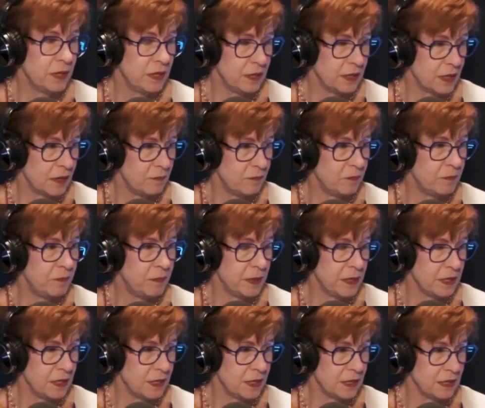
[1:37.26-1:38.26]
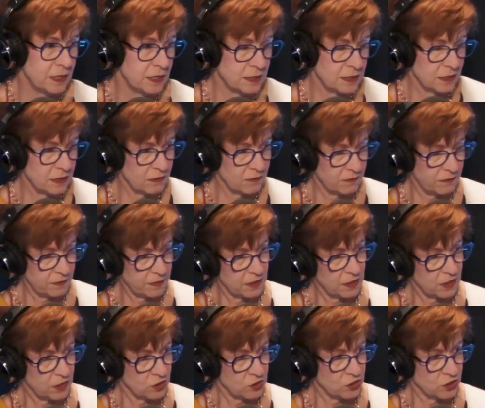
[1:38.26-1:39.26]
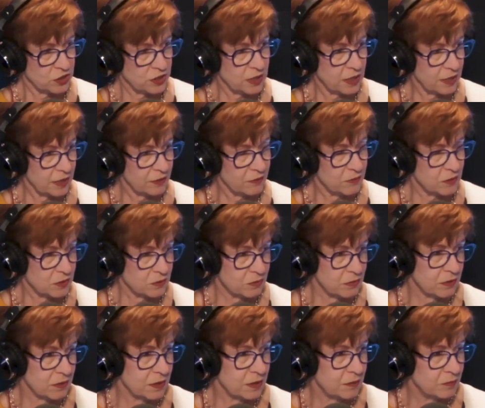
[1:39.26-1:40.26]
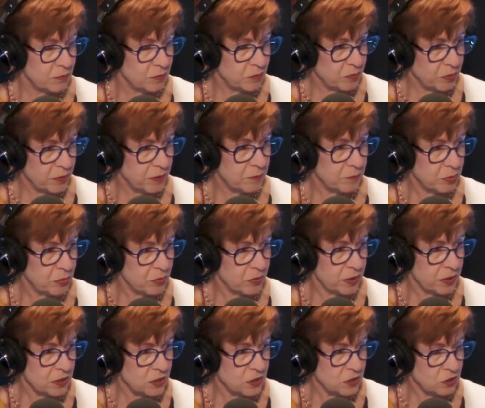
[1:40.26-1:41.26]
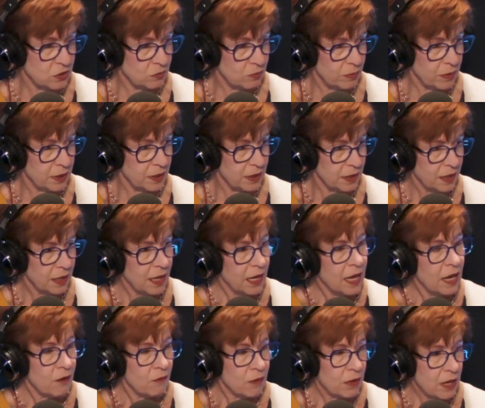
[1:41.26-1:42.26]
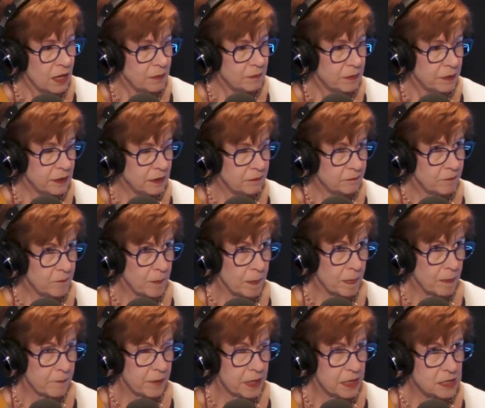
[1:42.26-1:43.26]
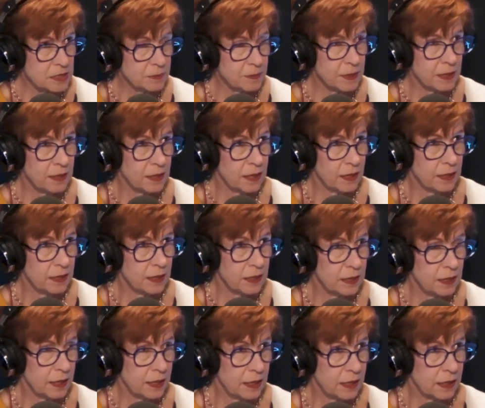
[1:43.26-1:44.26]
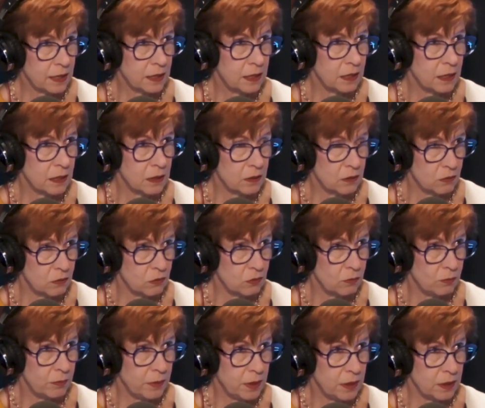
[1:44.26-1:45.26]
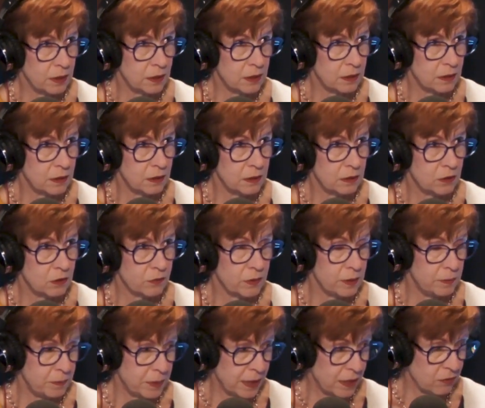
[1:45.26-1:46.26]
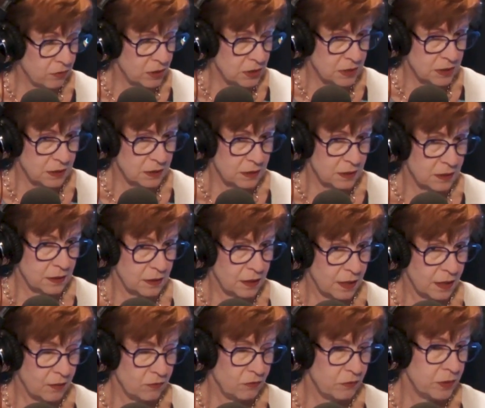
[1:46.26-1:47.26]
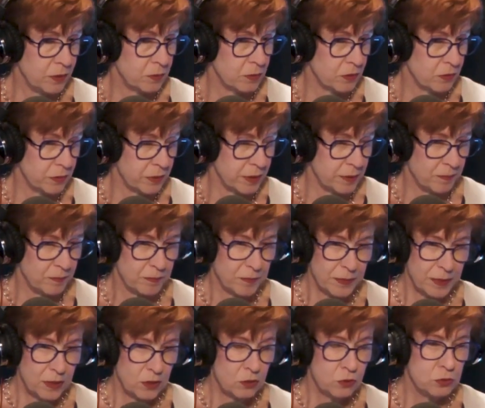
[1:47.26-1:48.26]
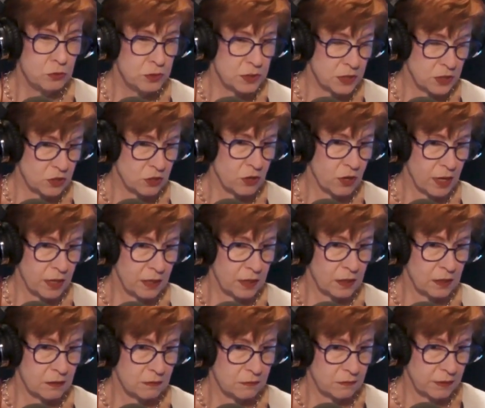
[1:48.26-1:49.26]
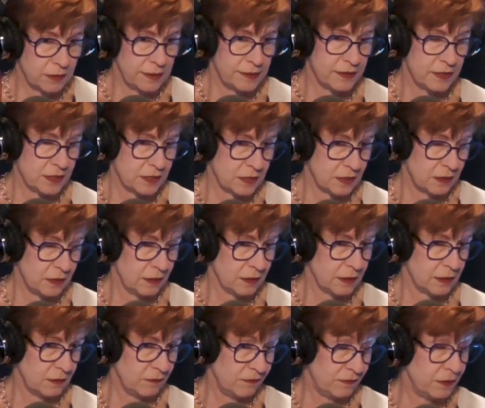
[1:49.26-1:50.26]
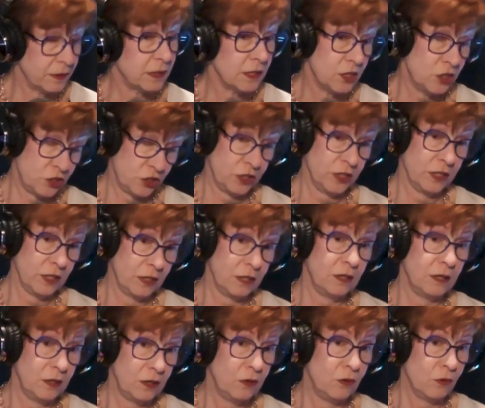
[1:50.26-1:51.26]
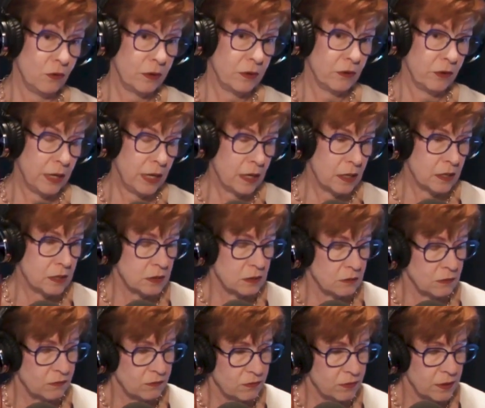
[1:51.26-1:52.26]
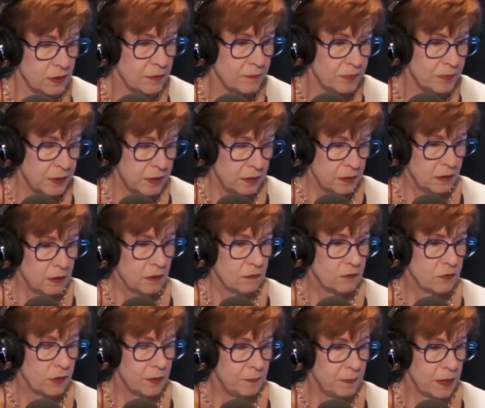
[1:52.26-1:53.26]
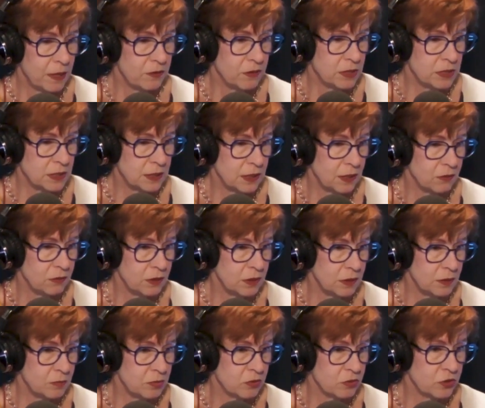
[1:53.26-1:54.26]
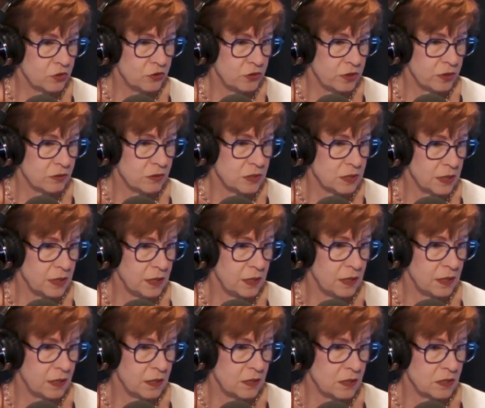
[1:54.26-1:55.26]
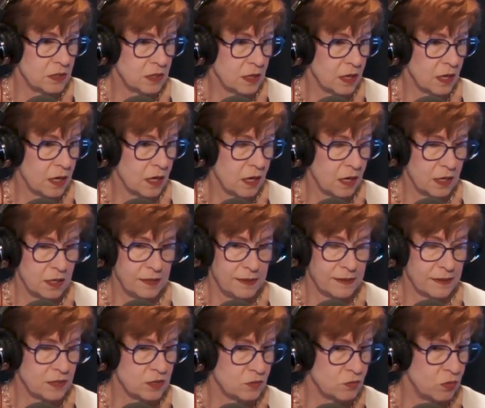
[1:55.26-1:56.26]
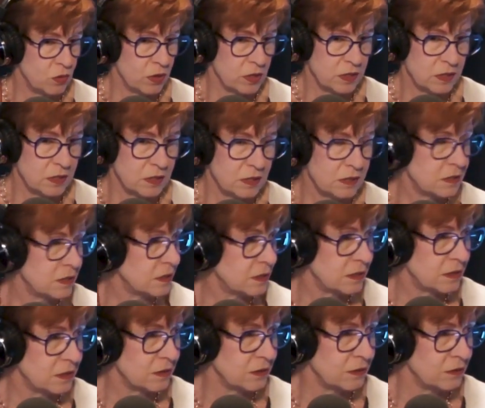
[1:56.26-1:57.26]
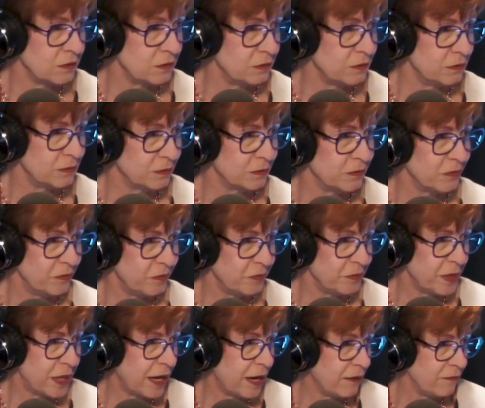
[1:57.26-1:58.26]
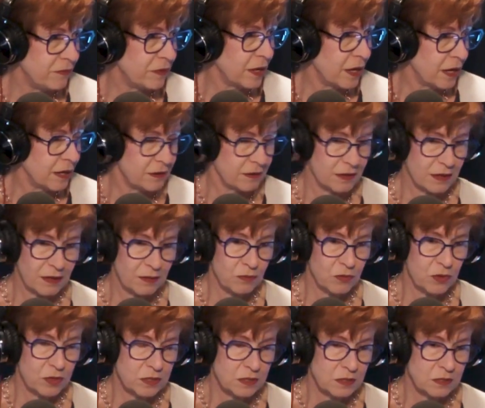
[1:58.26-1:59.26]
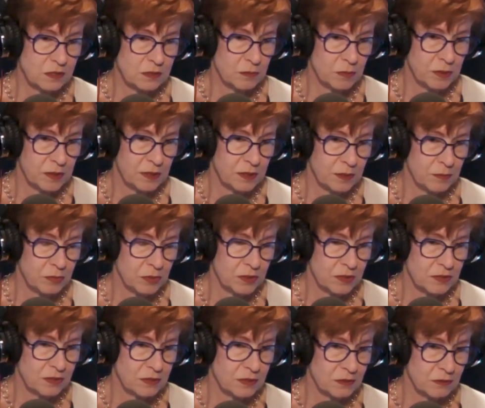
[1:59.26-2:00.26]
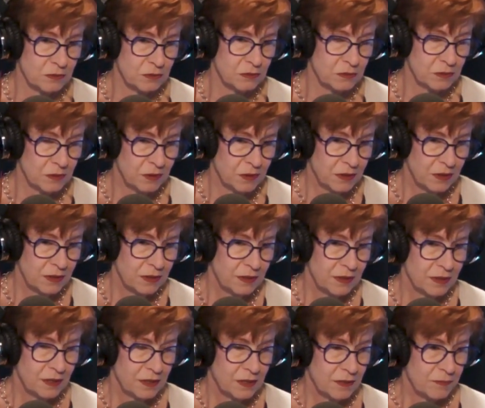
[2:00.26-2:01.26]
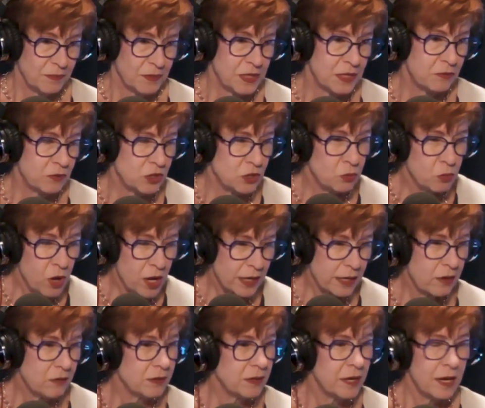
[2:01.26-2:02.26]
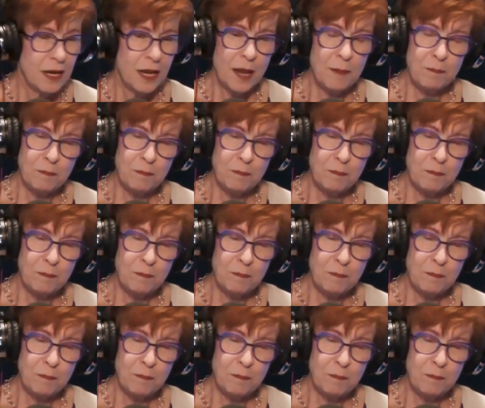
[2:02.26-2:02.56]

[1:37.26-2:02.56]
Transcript: yeah. Being in this little village setting was really imp- important yes. to me. Yes. Well, I'd been, my husband and I had had a home in Great Barrington, mm. and we mm. were in Housatonic, which is the little village in the northern end of uh, of Great Barrington out in the Berkshires. And I just wanted to have that. I wanted to be able to um, to, to, walk out and,